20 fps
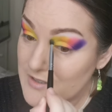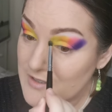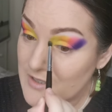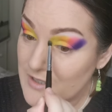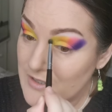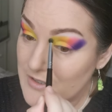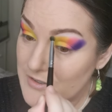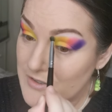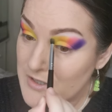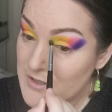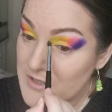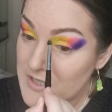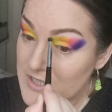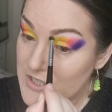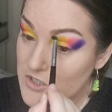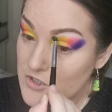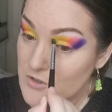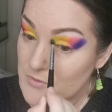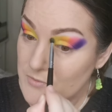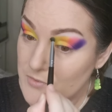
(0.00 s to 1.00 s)
So no
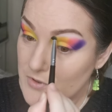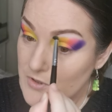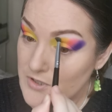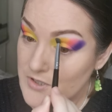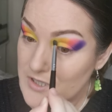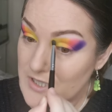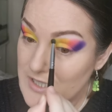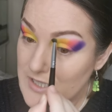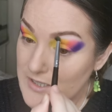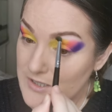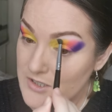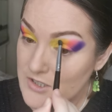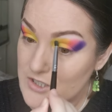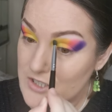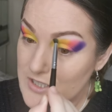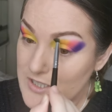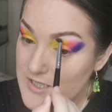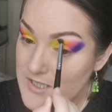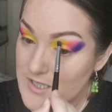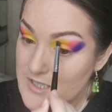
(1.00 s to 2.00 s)
extra product,
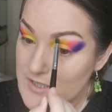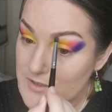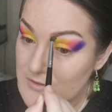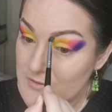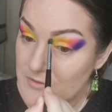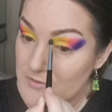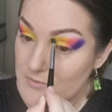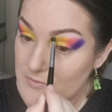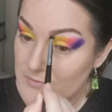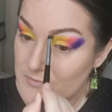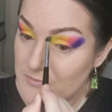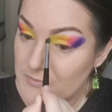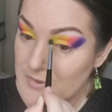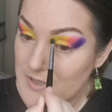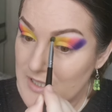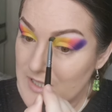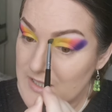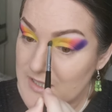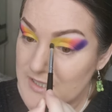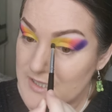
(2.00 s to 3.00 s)
just
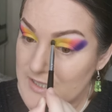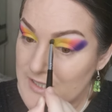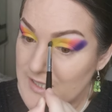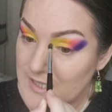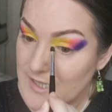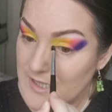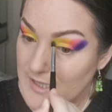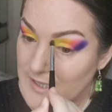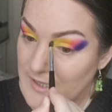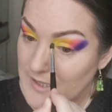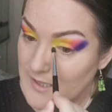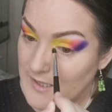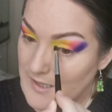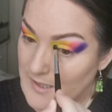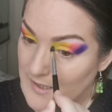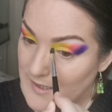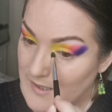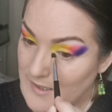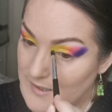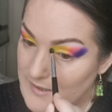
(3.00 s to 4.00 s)
blending
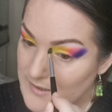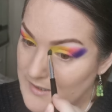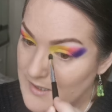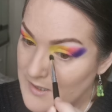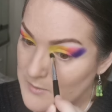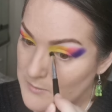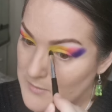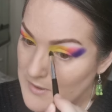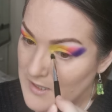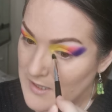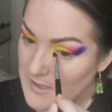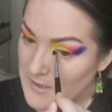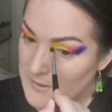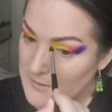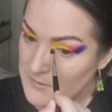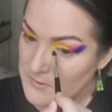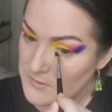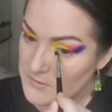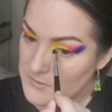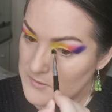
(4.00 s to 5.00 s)
them
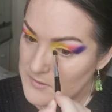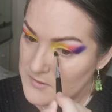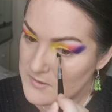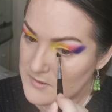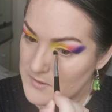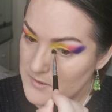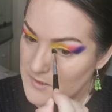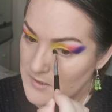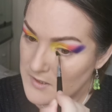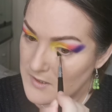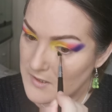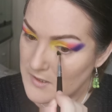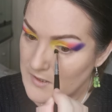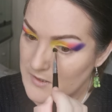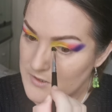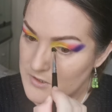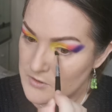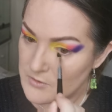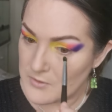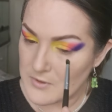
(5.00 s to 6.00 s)
out.
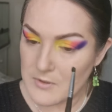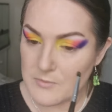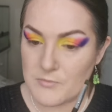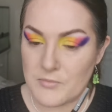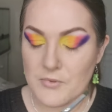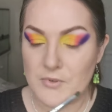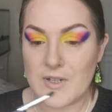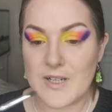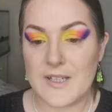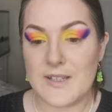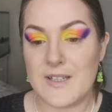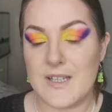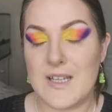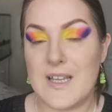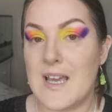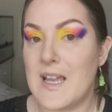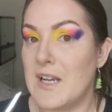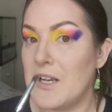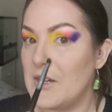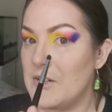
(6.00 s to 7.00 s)
I do want to bring the
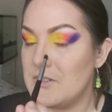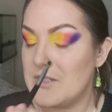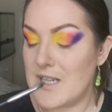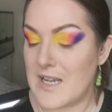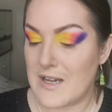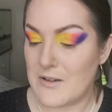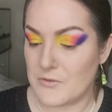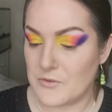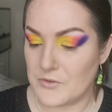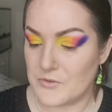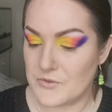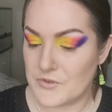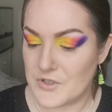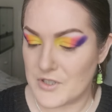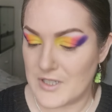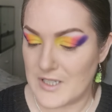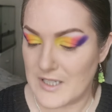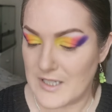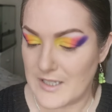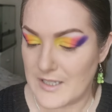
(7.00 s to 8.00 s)
yellow down
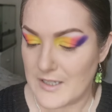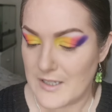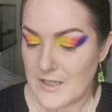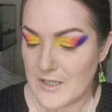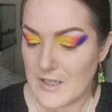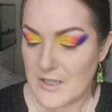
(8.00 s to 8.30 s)
onto the